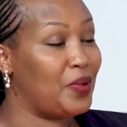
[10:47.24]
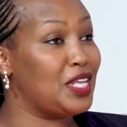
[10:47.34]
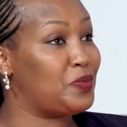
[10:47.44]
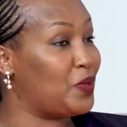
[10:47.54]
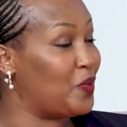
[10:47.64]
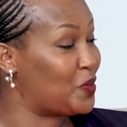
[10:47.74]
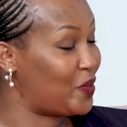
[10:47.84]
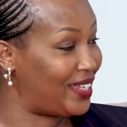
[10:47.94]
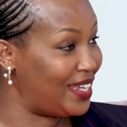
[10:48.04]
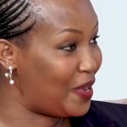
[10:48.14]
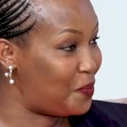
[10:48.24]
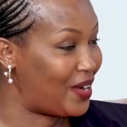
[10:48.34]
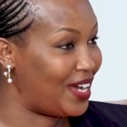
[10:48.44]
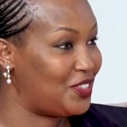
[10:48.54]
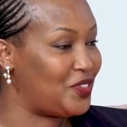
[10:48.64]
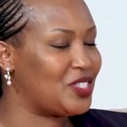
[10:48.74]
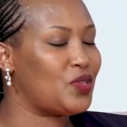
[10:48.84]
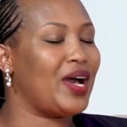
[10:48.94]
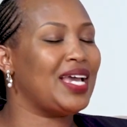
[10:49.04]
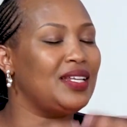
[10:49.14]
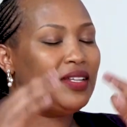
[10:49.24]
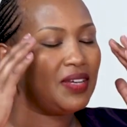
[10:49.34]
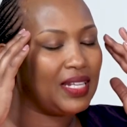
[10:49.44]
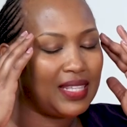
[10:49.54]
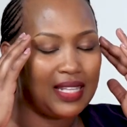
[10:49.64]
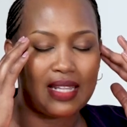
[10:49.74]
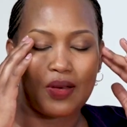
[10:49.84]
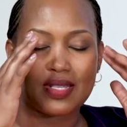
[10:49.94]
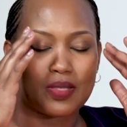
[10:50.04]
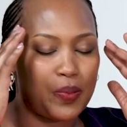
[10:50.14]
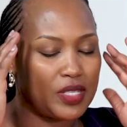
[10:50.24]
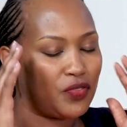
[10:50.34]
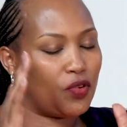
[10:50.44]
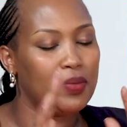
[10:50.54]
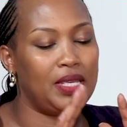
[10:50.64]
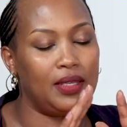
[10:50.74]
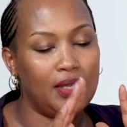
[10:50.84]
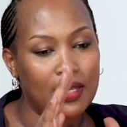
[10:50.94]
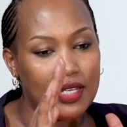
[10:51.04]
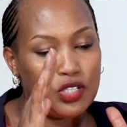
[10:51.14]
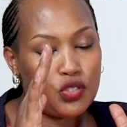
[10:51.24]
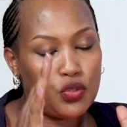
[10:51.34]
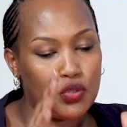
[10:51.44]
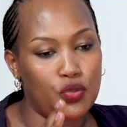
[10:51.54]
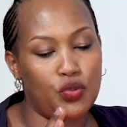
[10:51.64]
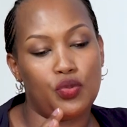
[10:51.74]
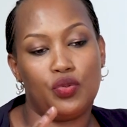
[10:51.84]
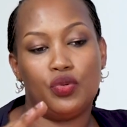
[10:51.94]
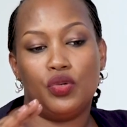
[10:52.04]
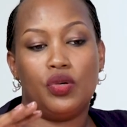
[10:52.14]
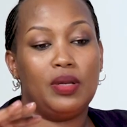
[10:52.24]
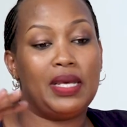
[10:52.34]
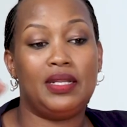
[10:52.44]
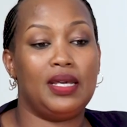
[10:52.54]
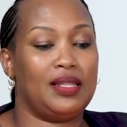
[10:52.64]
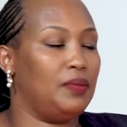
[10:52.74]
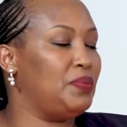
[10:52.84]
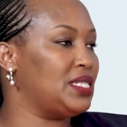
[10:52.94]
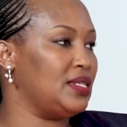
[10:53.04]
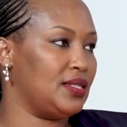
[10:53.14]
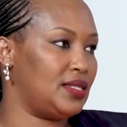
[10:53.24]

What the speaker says: My husband was working up country. So I didn't even think that there was space for me to do any other business.